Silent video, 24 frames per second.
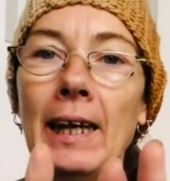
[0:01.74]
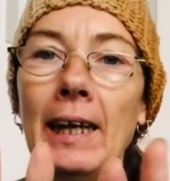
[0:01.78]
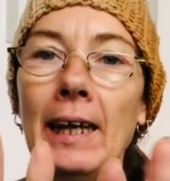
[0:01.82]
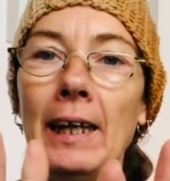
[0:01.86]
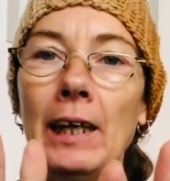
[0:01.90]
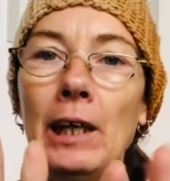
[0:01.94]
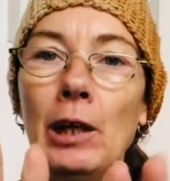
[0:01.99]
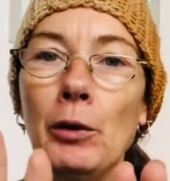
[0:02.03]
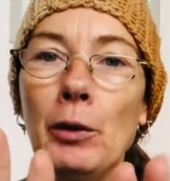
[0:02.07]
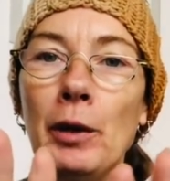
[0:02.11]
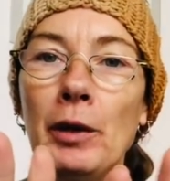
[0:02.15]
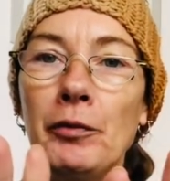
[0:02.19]

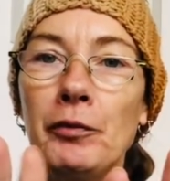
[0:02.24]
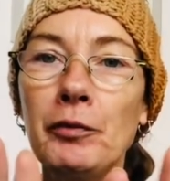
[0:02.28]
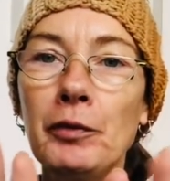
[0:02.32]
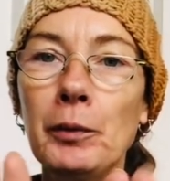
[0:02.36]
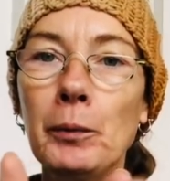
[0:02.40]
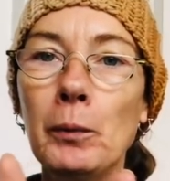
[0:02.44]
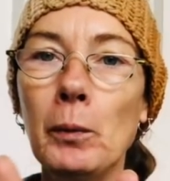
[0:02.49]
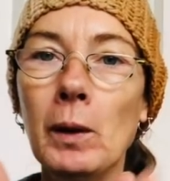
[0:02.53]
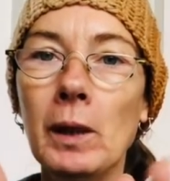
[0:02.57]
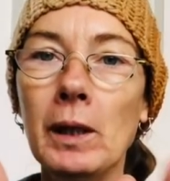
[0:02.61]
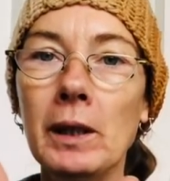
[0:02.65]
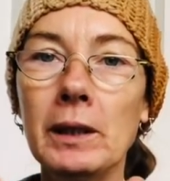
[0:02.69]
Hello
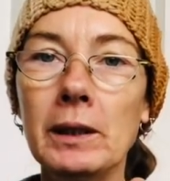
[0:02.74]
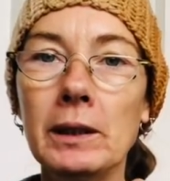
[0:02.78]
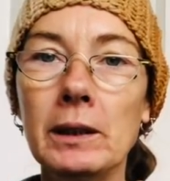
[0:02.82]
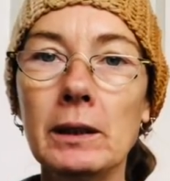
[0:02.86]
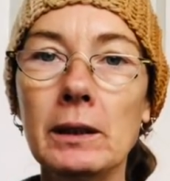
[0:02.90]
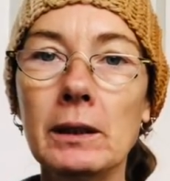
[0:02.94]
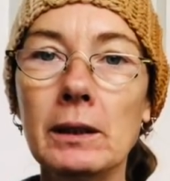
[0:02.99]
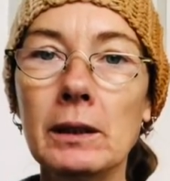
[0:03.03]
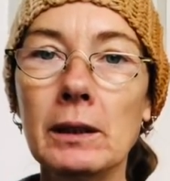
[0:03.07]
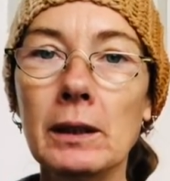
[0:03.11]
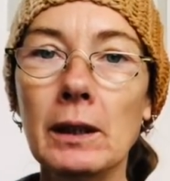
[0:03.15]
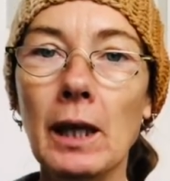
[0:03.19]
everyone,
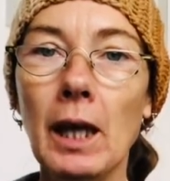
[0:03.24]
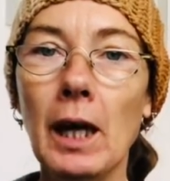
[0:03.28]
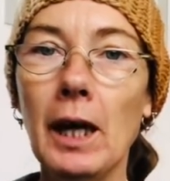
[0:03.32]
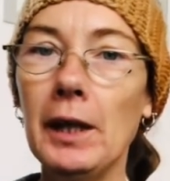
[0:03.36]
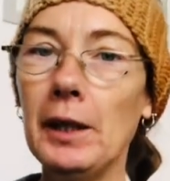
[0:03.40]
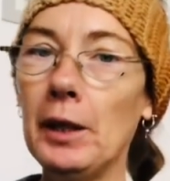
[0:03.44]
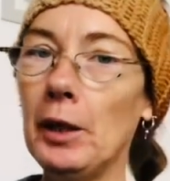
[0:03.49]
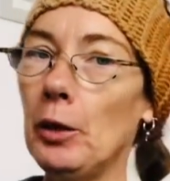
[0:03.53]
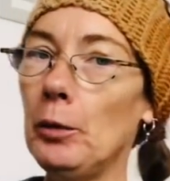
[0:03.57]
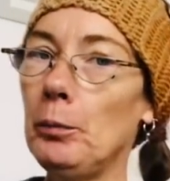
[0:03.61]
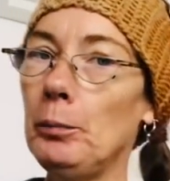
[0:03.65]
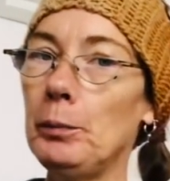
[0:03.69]
I
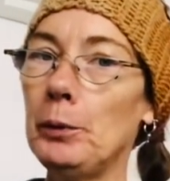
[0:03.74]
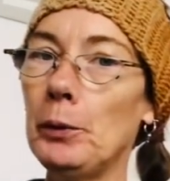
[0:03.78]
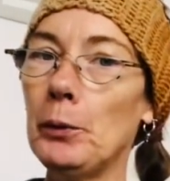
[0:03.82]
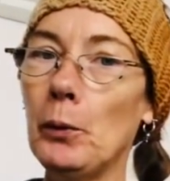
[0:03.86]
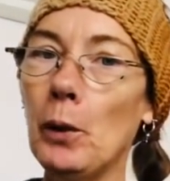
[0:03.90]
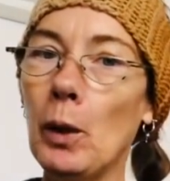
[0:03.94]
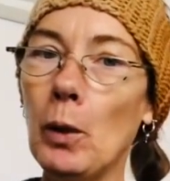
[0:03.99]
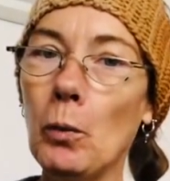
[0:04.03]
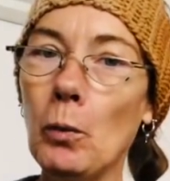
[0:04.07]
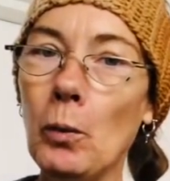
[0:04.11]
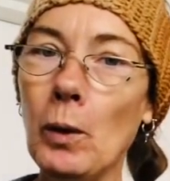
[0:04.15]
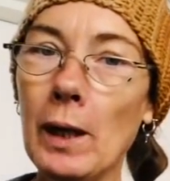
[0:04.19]
hope you
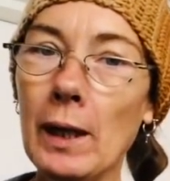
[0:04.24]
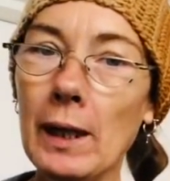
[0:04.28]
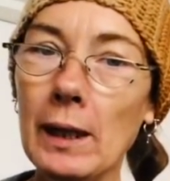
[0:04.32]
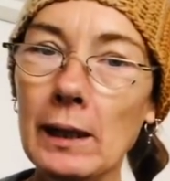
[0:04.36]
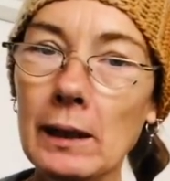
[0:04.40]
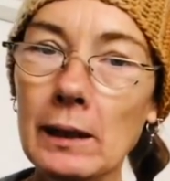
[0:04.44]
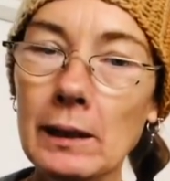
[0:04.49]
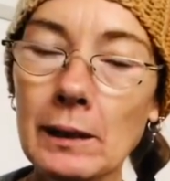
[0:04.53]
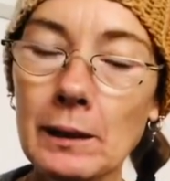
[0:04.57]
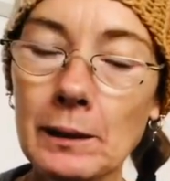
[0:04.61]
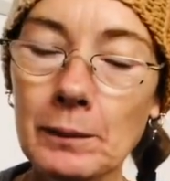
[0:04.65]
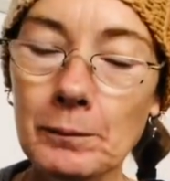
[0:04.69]
are well.